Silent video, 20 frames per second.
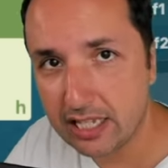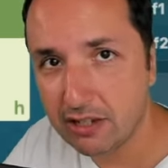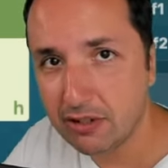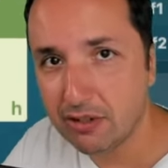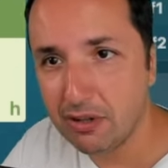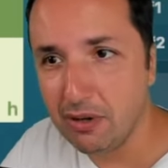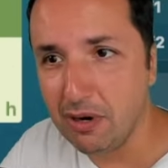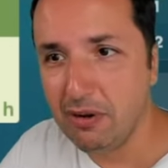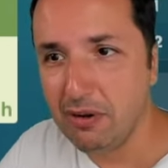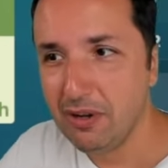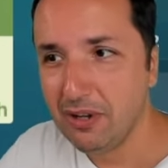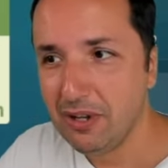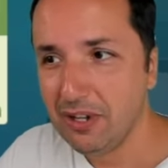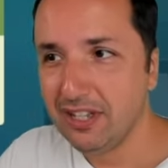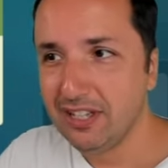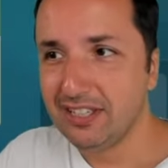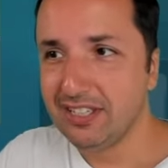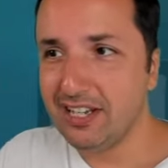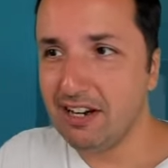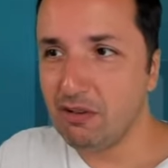You know,
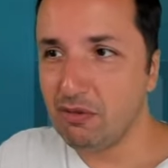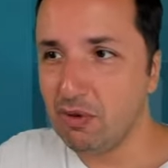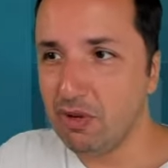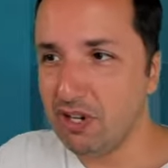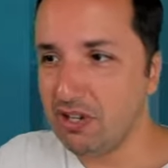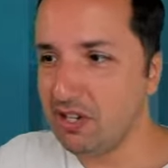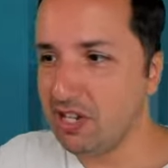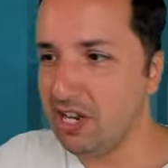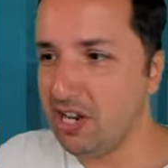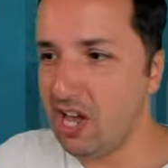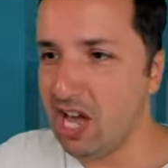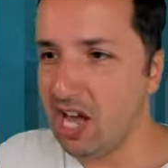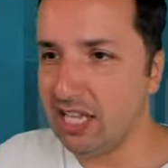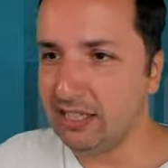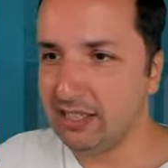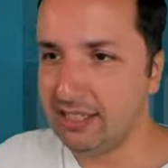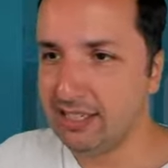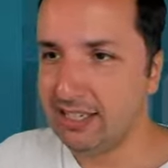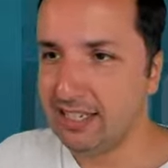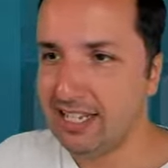they are worth a
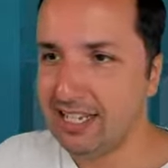lot.